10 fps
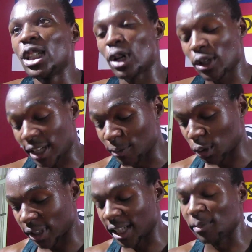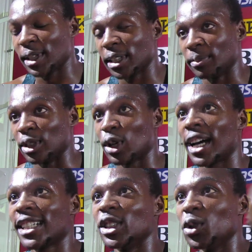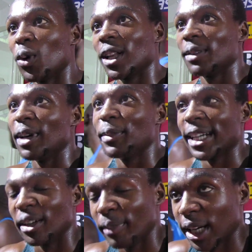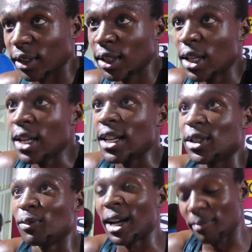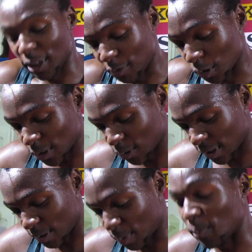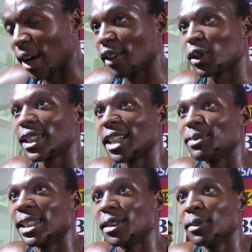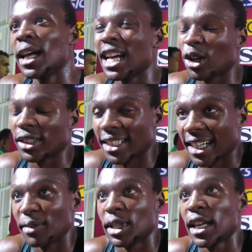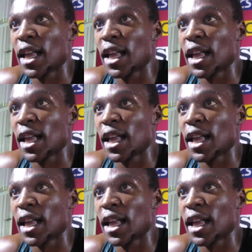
Try to come to the championship and try actually do well, maybe get a medal. So my main focus was preparing for the championship, not the times.